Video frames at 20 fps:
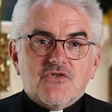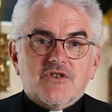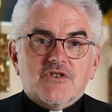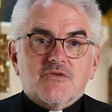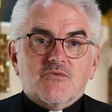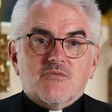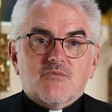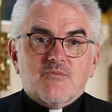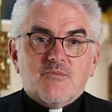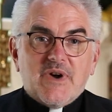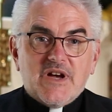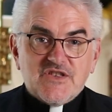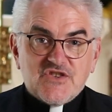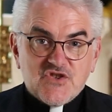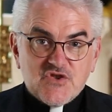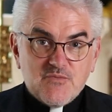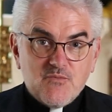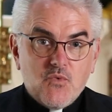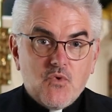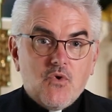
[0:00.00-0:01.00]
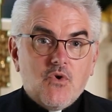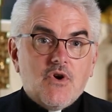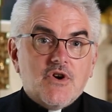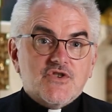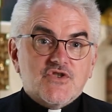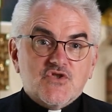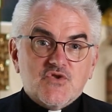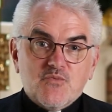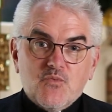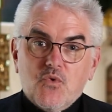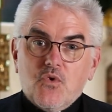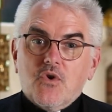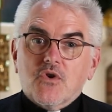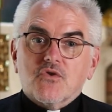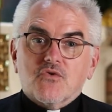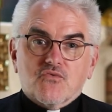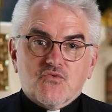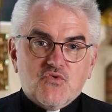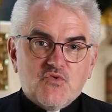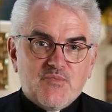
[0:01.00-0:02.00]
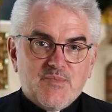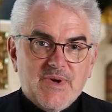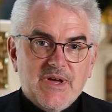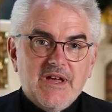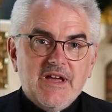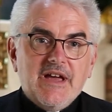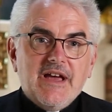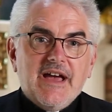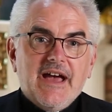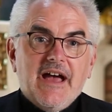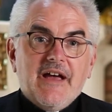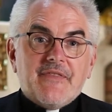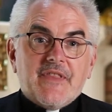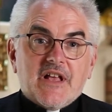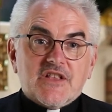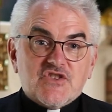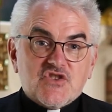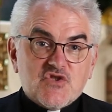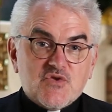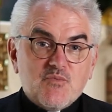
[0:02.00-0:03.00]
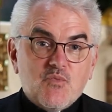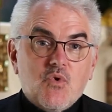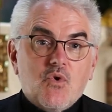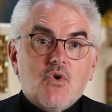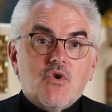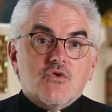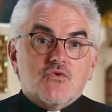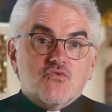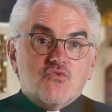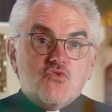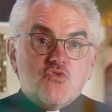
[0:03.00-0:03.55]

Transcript: started by a small group, and that small